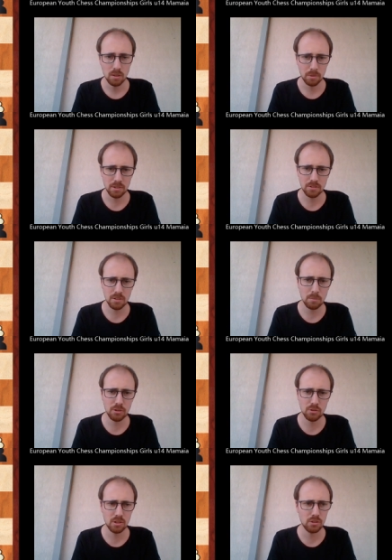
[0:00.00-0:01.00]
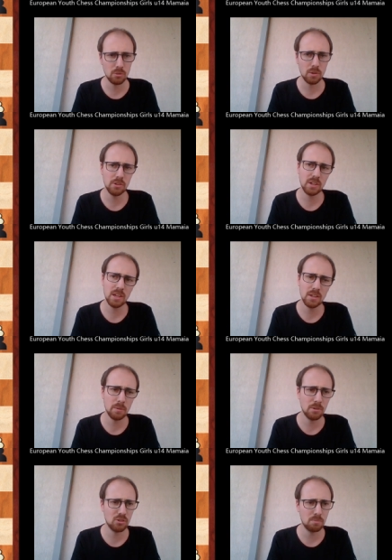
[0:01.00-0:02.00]
But there's not much you can do. Well, you can go
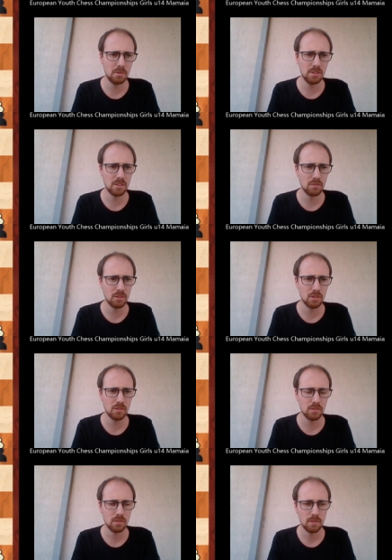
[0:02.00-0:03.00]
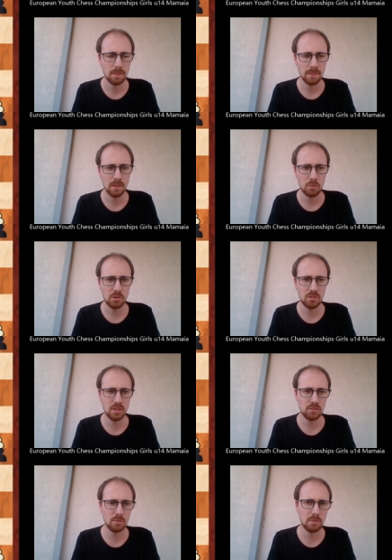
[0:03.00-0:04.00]
bishop b7 here, which
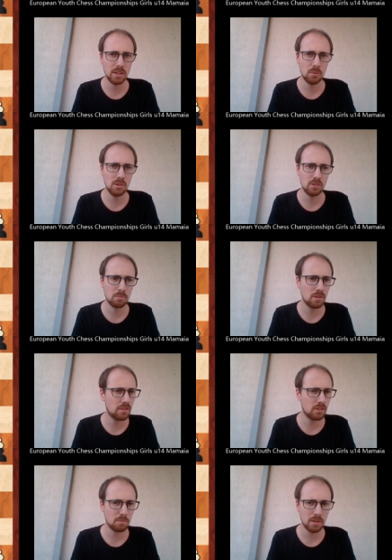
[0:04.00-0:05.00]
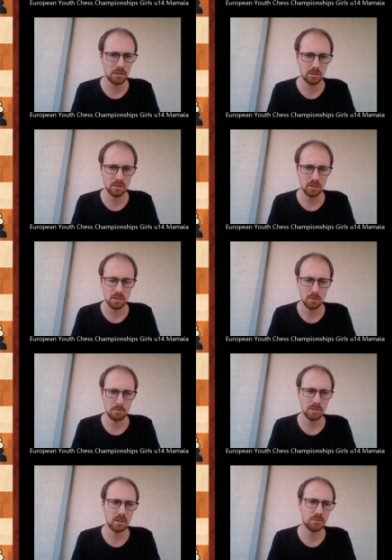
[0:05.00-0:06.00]
gives the black queen some breathing space.
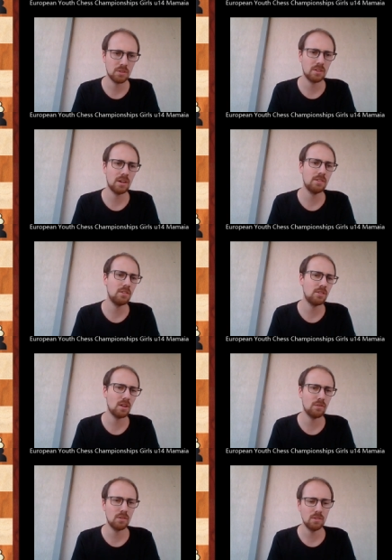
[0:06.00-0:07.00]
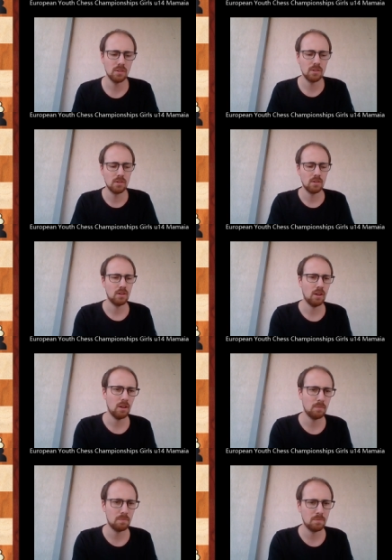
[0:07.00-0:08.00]
But now after knight c7,
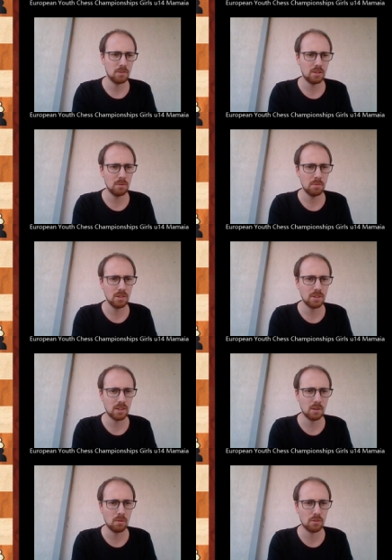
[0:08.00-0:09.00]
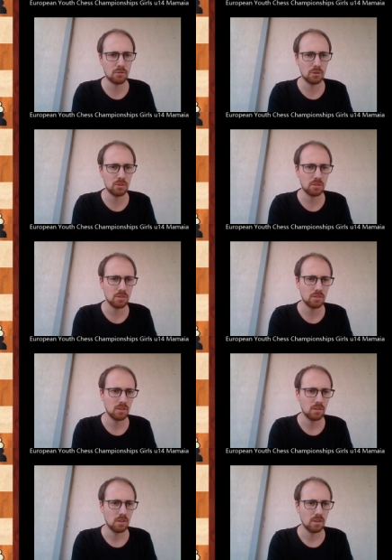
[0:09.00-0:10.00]
um, simply attacking both rooks,
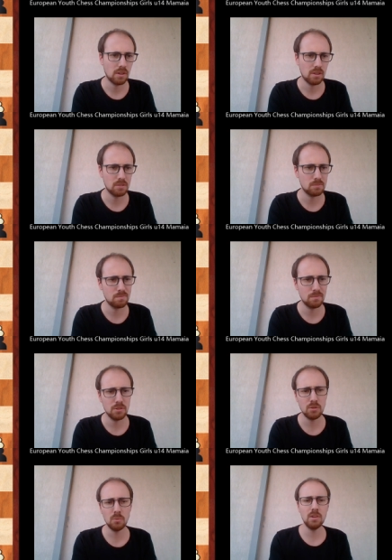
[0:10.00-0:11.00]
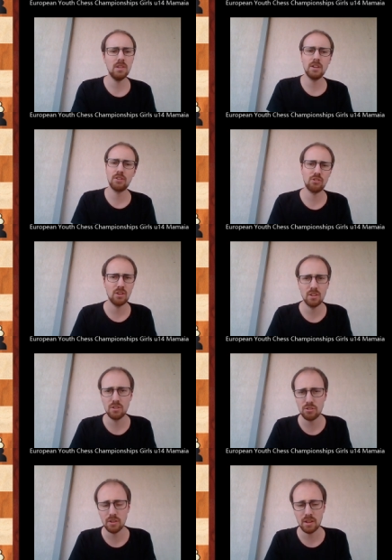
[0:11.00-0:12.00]
um, you'll win the
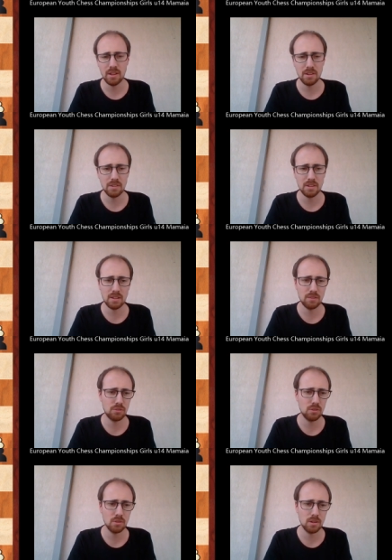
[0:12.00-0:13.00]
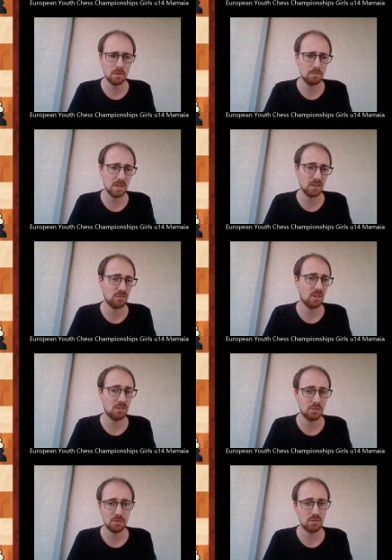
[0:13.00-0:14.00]
exchange, and that gives you a big
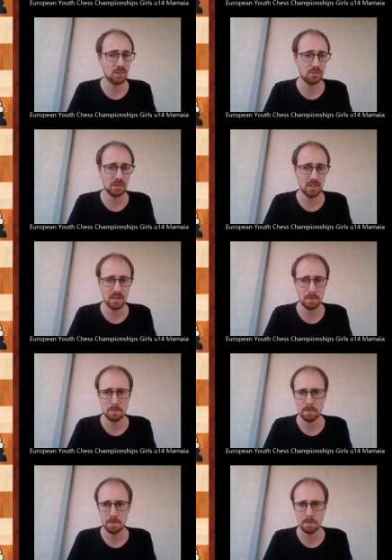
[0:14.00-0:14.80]
advantage for the rest of the game.